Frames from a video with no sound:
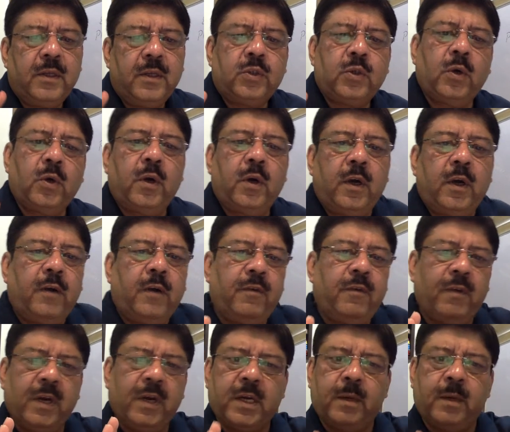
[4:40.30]
So we
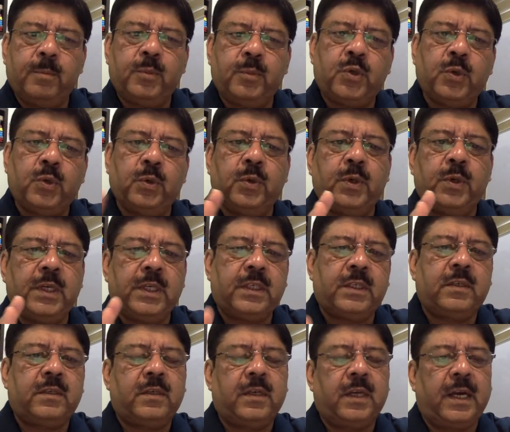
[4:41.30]
will come to
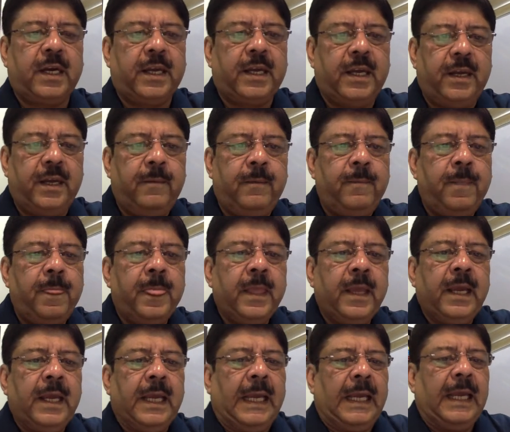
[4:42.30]
it again.
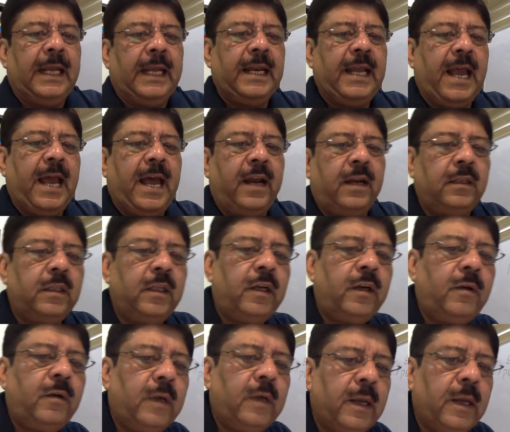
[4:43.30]
And another
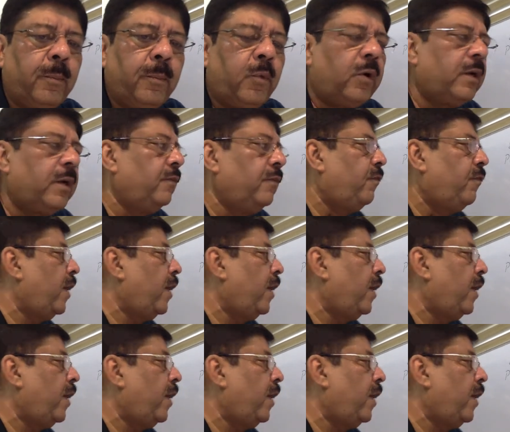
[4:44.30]
important